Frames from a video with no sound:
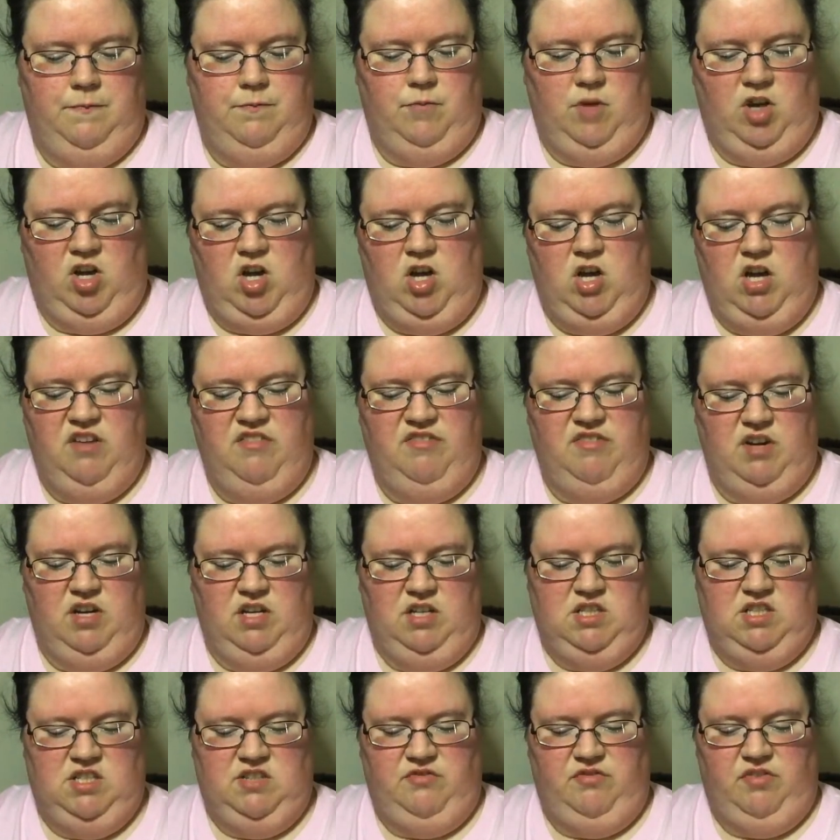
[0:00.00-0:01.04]
My
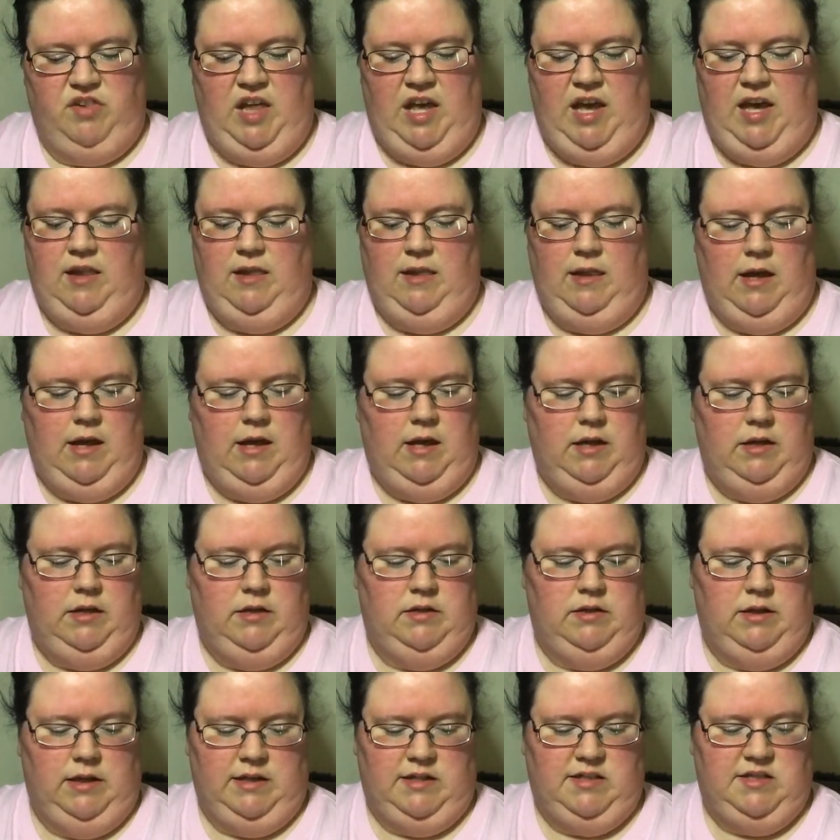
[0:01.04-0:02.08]
confidence
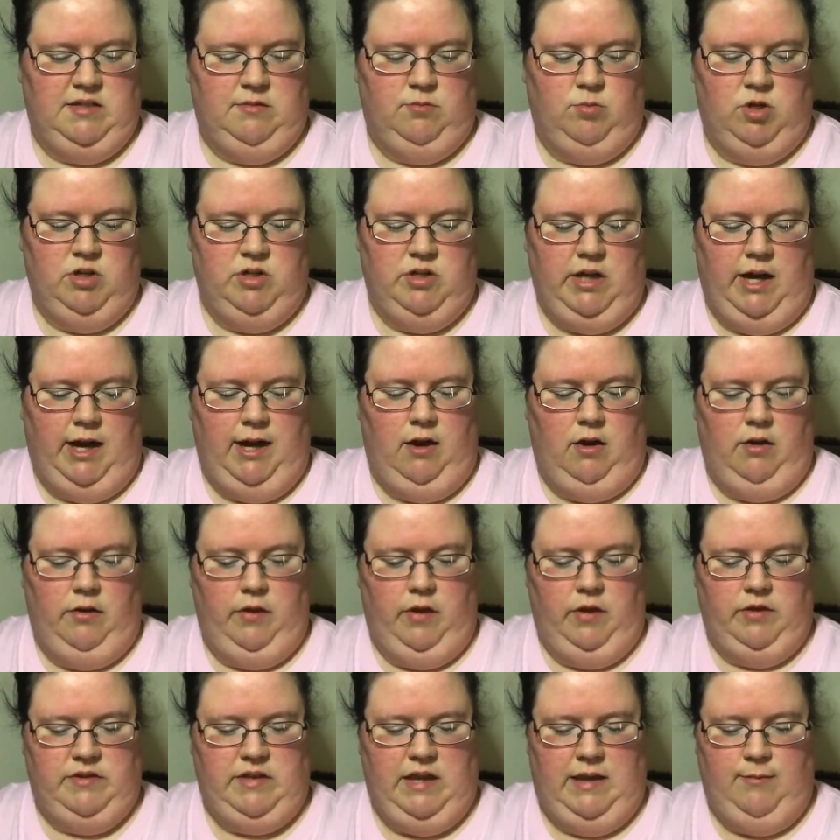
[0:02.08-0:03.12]
flatlined like someone died on
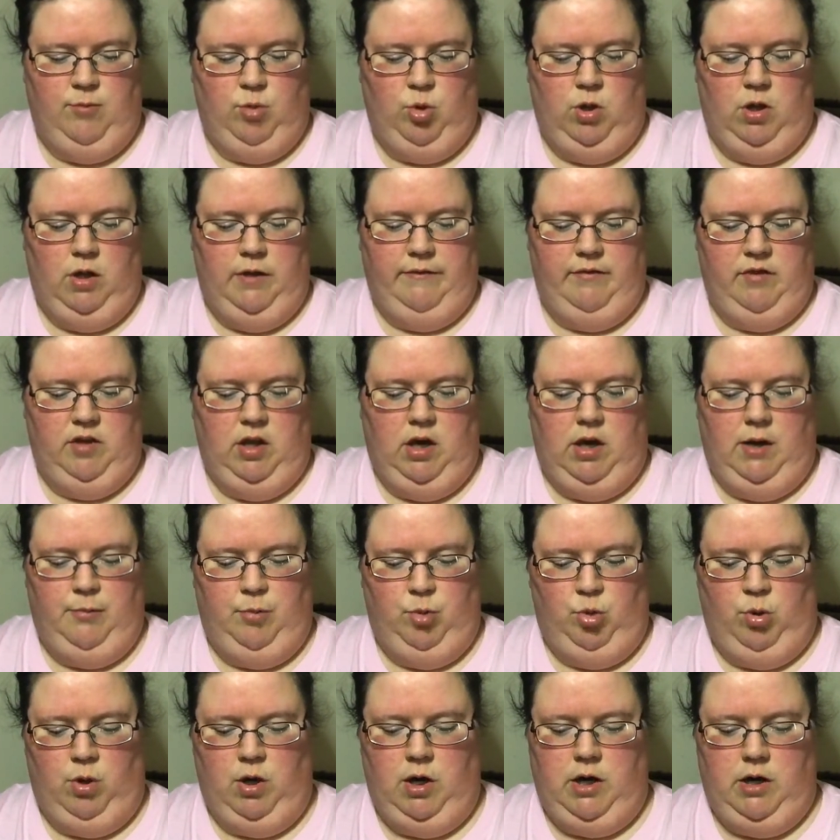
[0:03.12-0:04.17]
the table of an
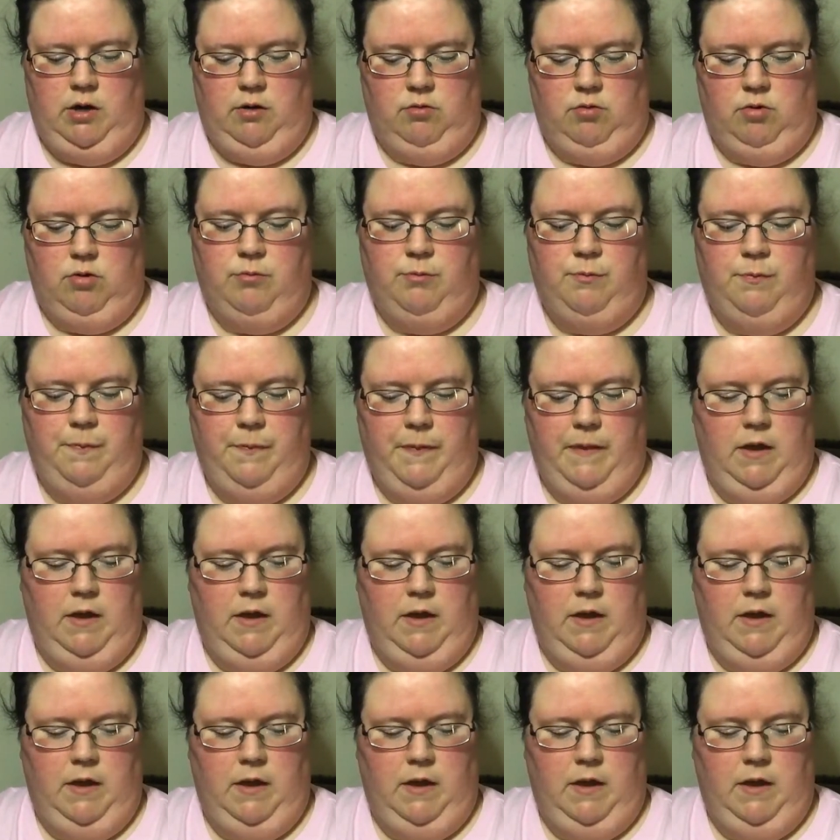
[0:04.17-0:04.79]
operating room.